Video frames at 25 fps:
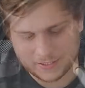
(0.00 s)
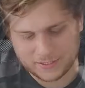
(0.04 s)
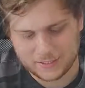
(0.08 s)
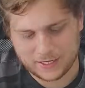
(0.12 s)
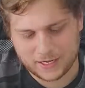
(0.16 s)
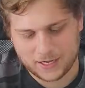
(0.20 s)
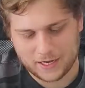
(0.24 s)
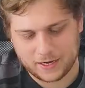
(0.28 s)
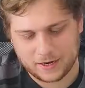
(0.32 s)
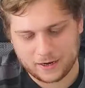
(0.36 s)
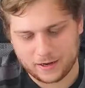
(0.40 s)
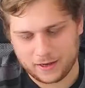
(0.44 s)

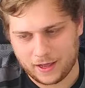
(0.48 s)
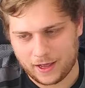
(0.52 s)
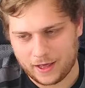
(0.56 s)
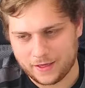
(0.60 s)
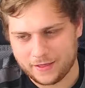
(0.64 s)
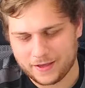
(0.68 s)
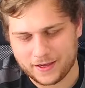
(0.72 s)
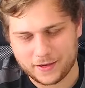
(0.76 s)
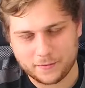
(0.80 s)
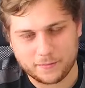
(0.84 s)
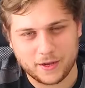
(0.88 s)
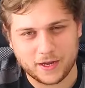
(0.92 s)
said, I
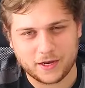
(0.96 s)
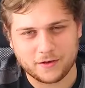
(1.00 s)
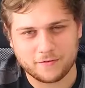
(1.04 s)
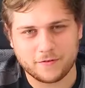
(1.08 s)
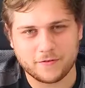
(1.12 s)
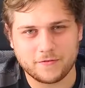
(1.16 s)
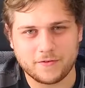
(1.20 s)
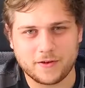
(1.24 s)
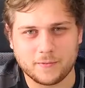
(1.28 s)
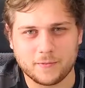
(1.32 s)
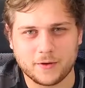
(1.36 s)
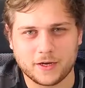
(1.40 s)
think I paid
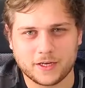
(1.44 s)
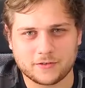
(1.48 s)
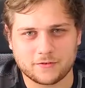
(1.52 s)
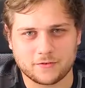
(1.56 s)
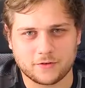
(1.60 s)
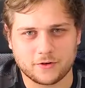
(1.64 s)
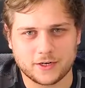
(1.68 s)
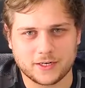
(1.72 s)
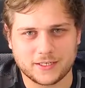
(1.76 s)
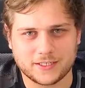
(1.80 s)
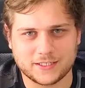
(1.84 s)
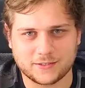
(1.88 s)
$50
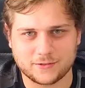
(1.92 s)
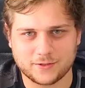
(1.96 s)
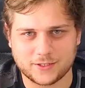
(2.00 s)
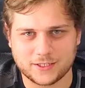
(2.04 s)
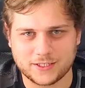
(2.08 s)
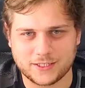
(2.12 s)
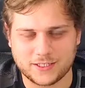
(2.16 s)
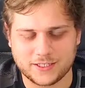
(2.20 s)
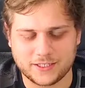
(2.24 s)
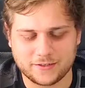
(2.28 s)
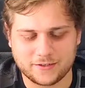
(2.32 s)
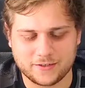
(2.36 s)
for it because there was a
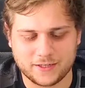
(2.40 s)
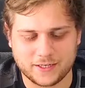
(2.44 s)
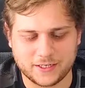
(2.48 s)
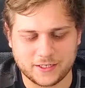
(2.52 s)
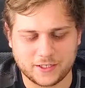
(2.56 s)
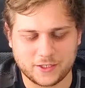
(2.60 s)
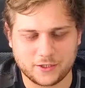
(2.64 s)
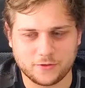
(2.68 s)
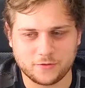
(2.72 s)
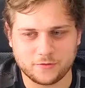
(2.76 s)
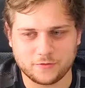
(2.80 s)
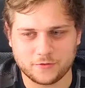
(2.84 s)
deal, like
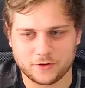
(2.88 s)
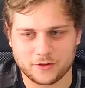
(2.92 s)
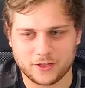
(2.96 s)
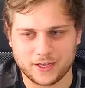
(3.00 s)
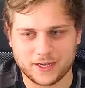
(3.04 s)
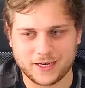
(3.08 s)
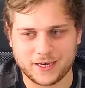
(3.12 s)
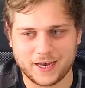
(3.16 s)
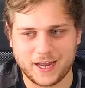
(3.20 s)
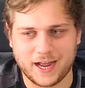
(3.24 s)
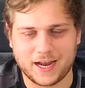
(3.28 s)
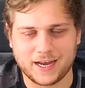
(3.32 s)
2 for
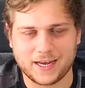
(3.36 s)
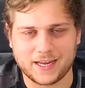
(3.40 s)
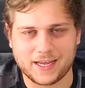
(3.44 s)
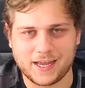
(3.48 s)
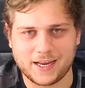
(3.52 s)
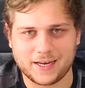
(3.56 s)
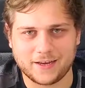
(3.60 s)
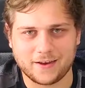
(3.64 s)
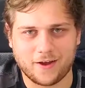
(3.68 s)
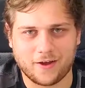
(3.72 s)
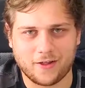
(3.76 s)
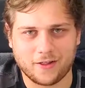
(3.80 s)
like
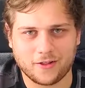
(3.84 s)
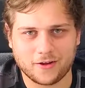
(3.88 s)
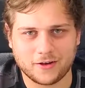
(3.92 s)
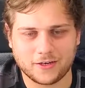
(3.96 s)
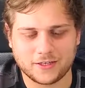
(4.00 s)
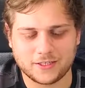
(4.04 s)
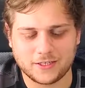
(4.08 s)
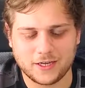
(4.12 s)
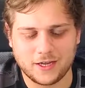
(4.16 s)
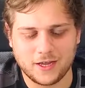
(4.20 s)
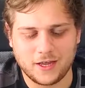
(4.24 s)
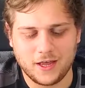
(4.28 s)

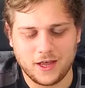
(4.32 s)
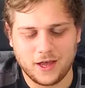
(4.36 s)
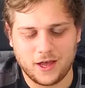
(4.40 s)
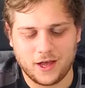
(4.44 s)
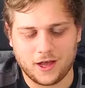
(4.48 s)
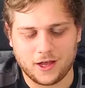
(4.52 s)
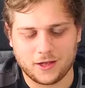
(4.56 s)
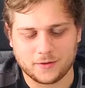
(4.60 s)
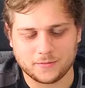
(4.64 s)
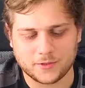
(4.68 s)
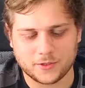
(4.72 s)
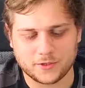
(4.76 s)
$98.
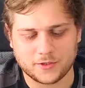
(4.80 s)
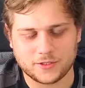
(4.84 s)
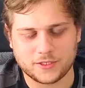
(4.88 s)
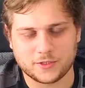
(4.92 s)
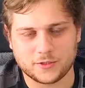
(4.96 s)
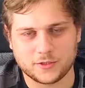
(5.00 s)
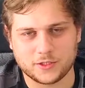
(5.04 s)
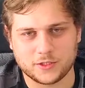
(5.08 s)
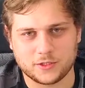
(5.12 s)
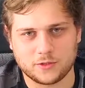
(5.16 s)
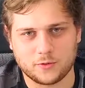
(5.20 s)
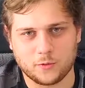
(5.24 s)
So this
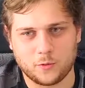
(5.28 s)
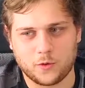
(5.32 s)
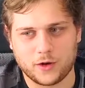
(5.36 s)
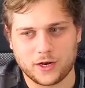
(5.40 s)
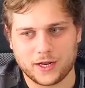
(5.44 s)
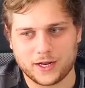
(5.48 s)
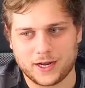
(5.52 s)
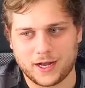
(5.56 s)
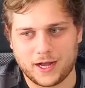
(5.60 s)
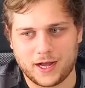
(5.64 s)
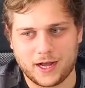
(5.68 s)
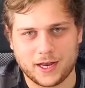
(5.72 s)
is the one
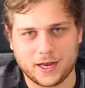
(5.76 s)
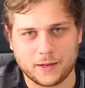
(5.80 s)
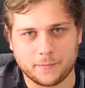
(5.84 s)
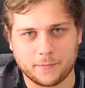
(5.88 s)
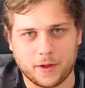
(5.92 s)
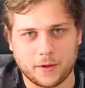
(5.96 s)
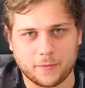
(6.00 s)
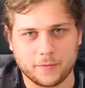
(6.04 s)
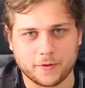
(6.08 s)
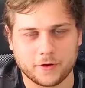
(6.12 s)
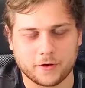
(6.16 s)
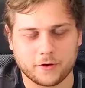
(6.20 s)
I got, and I
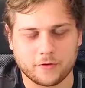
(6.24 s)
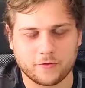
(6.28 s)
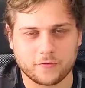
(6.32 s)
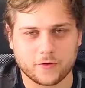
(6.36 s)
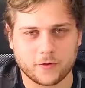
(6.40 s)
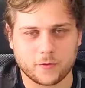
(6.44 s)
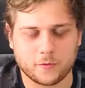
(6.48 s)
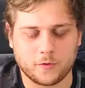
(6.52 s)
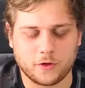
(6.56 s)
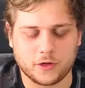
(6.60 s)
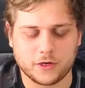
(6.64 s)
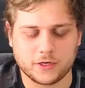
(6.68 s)
bought my
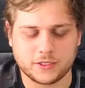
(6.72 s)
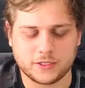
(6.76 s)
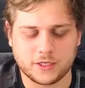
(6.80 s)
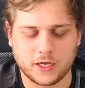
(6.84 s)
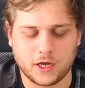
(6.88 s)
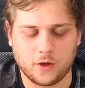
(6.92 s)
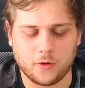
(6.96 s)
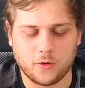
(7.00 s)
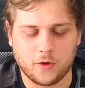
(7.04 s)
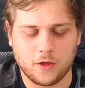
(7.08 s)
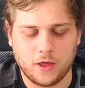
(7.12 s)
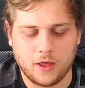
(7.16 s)
girlfriend one.
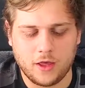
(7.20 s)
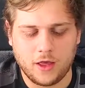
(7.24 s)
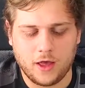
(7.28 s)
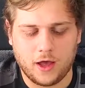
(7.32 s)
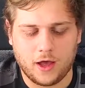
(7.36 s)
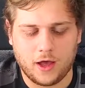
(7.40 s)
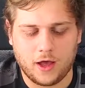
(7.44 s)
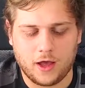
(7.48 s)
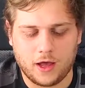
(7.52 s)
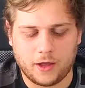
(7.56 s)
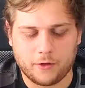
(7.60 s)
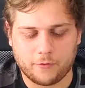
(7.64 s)
So
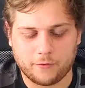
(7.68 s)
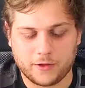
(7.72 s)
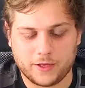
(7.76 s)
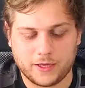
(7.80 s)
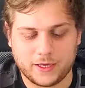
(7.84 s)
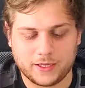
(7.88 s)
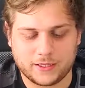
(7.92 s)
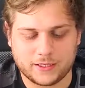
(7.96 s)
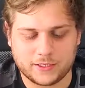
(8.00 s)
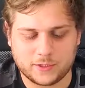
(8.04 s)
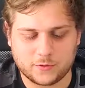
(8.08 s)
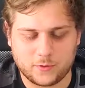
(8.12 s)
I really
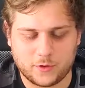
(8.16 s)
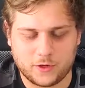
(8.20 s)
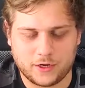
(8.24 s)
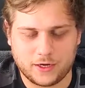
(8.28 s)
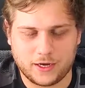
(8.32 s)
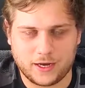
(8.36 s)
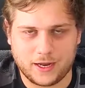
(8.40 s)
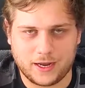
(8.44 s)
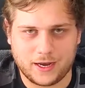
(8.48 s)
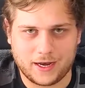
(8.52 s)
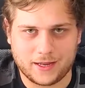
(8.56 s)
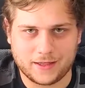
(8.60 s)
like this
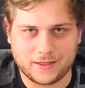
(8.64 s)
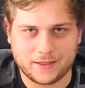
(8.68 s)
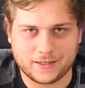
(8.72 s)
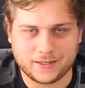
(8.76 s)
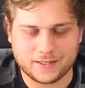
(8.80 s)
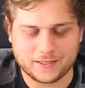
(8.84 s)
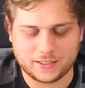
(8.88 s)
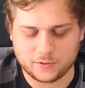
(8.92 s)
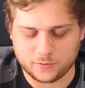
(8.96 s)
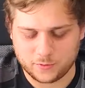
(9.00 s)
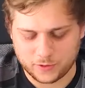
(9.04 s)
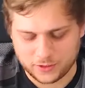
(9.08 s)
one, and I think
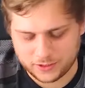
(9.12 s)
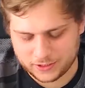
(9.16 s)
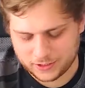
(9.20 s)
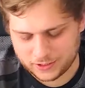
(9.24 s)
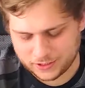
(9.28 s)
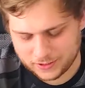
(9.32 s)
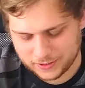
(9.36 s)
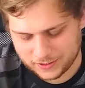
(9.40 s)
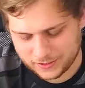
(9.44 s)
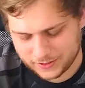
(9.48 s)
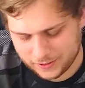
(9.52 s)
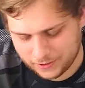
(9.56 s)
this one
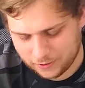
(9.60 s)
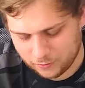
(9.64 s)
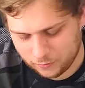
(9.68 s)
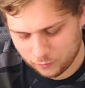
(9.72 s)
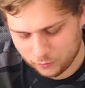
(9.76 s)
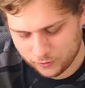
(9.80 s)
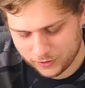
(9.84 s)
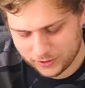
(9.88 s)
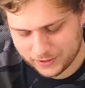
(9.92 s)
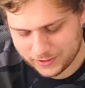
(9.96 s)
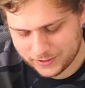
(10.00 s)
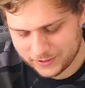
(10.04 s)
just like
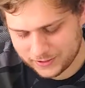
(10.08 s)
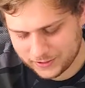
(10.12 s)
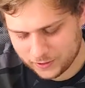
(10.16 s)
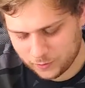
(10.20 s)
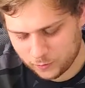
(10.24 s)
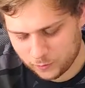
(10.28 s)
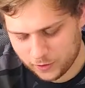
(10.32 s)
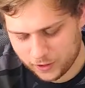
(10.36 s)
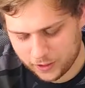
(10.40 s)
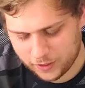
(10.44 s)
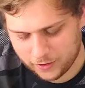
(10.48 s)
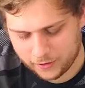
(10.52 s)
really easy to
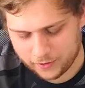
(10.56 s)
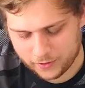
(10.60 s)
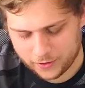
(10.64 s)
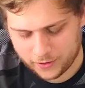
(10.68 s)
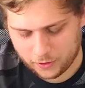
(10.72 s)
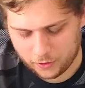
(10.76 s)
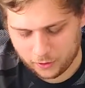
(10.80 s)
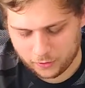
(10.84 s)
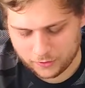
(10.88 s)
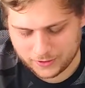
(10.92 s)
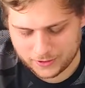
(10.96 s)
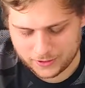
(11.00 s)
wear like
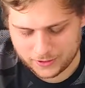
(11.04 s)
all the